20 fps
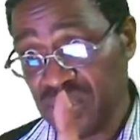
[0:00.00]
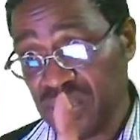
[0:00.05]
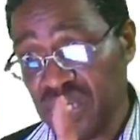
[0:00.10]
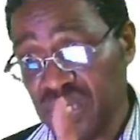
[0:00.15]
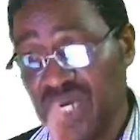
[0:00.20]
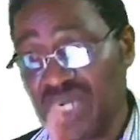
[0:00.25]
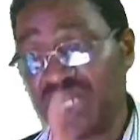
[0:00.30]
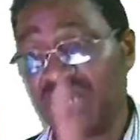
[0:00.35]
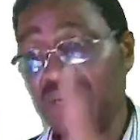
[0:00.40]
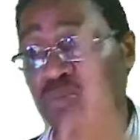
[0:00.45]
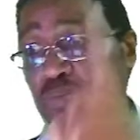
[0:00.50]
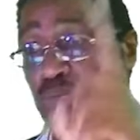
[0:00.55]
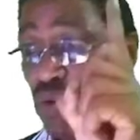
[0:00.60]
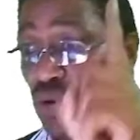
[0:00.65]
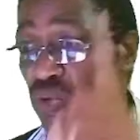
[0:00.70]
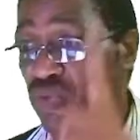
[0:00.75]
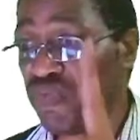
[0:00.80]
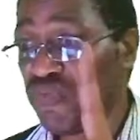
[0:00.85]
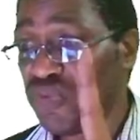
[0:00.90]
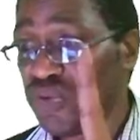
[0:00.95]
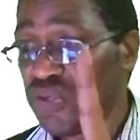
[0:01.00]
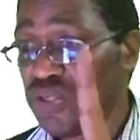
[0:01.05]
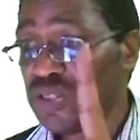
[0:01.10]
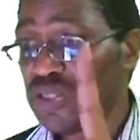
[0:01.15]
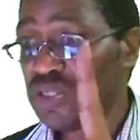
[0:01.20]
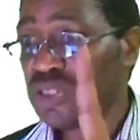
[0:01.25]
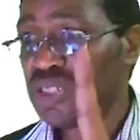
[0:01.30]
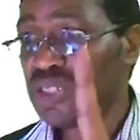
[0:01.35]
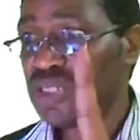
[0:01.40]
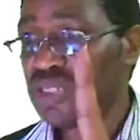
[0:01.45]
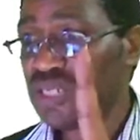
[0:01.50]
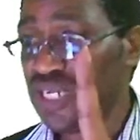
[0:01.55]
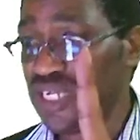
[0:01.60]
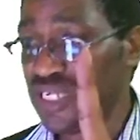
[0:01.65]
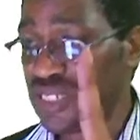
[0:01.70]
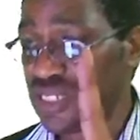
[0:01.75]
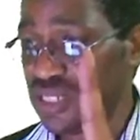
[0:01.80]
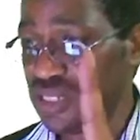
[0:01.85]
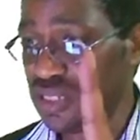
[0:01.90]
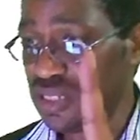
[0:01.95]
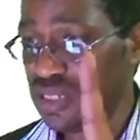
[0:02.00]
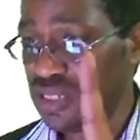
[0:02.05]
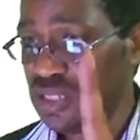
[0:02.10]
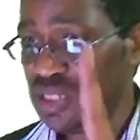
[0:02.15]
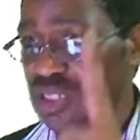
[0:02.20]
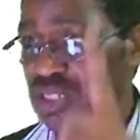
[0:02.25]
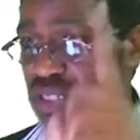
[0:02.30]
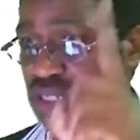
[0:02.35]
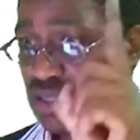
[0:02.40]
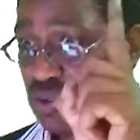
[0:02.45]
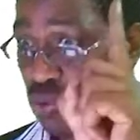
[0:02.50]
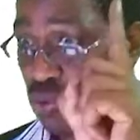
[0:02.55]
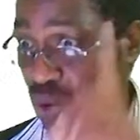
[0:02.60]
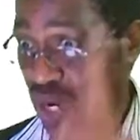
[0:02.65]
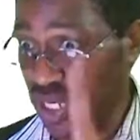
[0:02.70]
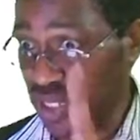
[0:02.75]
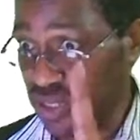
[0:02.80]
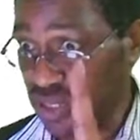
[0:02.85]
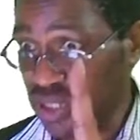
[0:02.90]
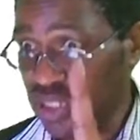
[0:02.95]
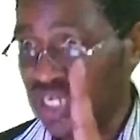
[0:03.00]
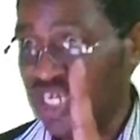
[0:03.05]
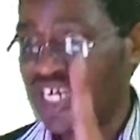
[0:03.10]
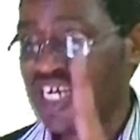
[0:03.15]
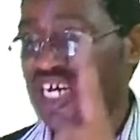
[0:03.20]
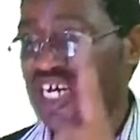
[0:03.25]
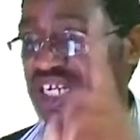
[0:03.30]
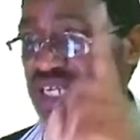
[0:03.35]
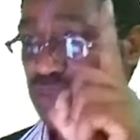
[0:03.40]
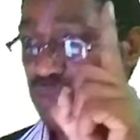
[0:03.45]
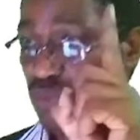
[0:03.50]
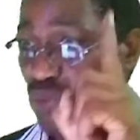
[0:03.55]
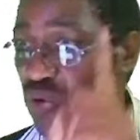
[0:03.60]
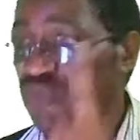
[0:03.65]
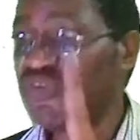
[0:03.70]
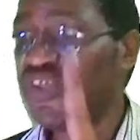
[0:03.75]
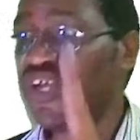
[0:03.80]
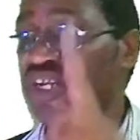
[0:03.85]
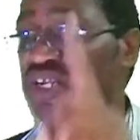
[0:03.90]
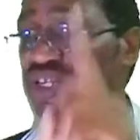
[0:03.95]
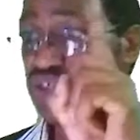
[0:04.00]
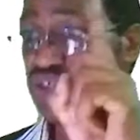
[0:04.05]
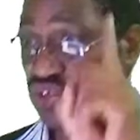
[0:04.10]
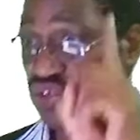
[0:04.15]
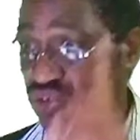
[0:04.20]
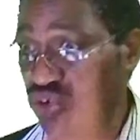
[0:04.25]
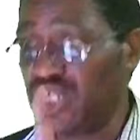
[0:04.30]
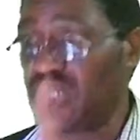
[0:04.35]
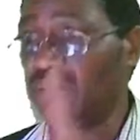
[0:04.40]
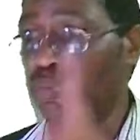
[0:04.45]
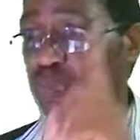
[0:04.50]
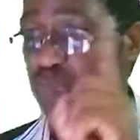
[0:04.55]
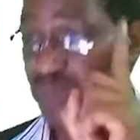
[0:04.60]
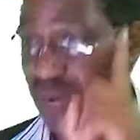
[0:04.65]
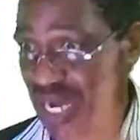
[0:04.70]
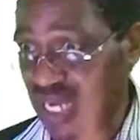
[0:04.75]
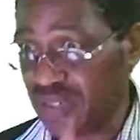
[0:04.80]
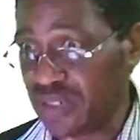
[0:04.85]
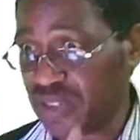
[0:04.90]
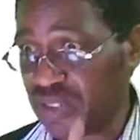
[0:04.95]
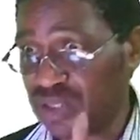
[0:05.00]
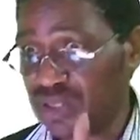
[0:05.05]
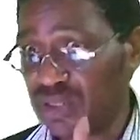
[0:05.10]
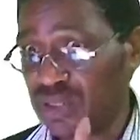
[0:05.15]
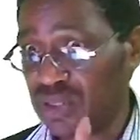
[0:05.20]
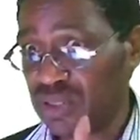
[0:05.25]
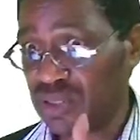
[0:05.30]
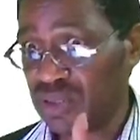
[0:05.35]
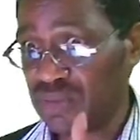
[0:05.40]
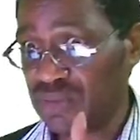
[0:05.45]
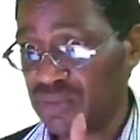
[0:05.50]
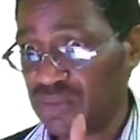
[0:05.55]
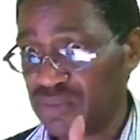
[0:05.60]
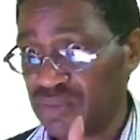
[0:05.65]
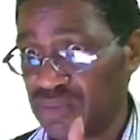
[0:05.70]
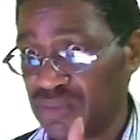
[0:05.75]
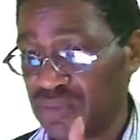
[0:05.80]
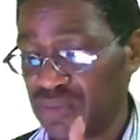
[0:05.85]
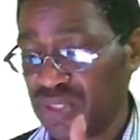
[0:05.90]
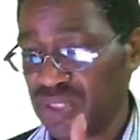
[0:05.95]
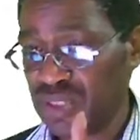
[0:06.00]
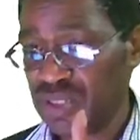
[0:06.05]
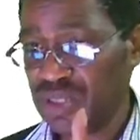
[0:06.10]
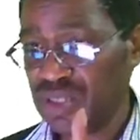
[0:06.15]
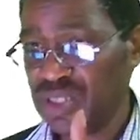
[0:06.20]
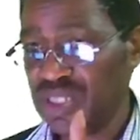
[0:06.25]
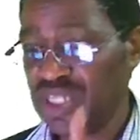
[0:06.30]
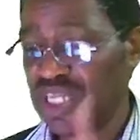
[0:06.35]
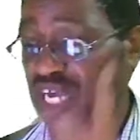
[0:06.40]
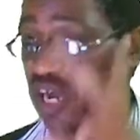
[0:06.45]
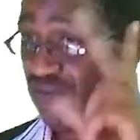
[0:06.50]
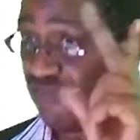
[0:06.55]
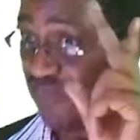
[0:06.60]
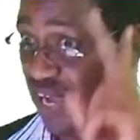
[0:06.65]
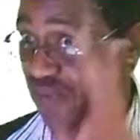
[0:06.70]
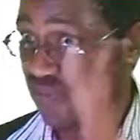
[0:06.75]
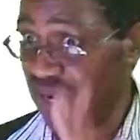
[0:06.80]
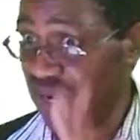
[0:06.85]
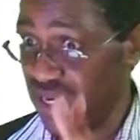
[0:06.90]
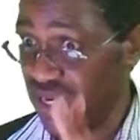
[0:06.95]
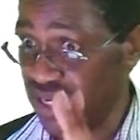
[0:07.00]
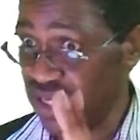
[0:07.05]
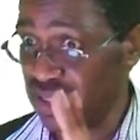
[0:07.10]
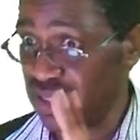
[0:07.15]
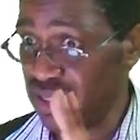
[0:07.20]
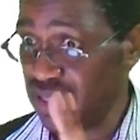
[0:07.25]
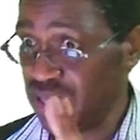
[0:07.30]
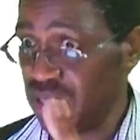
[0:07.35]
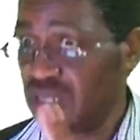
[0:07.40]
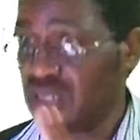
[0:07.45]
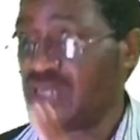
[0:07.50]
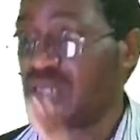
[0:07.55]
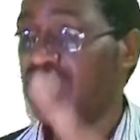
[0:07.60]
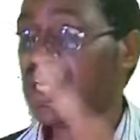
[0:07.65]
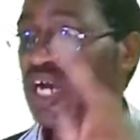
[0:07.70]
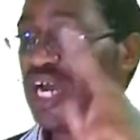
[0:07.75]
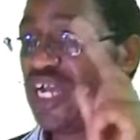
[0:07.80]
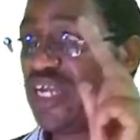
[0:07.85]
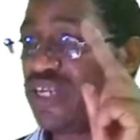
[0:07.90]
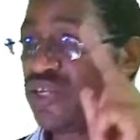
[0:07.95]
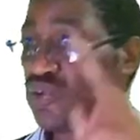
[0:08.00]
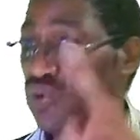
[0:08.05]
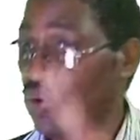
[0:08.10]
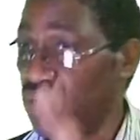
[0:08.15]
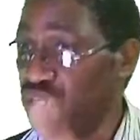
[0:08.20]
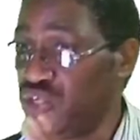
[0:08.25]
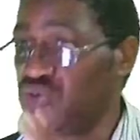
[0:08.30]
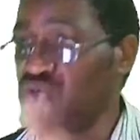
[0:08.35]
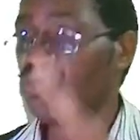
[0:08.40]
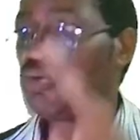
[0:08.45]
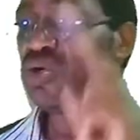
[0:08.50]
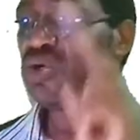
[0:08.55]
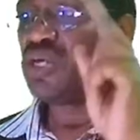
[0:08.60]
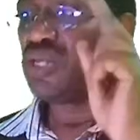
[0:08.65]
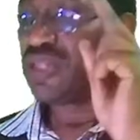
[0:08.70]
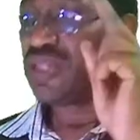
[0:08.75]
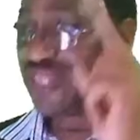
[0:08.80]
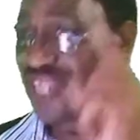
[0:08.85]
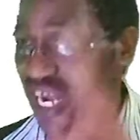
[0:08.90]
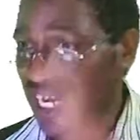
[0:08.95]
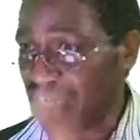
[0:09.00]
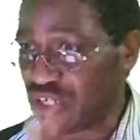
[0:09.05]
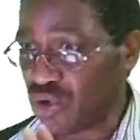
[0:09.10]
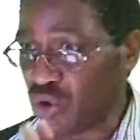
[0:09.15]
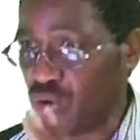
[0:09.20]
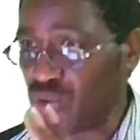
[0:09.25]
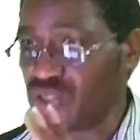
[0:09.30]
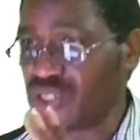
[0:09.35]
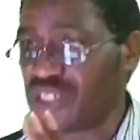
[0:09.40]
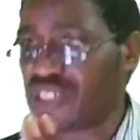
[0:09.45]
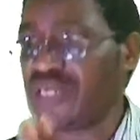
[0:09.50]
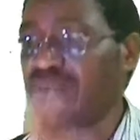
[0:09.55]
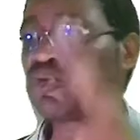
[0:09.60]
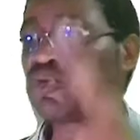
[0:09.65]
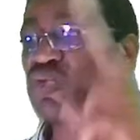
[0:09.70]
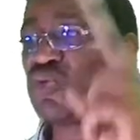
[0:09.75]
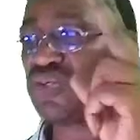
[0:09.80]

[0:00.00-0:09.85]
remove, listen, 1, remove the destroyed plant. The 500. I told you that concept was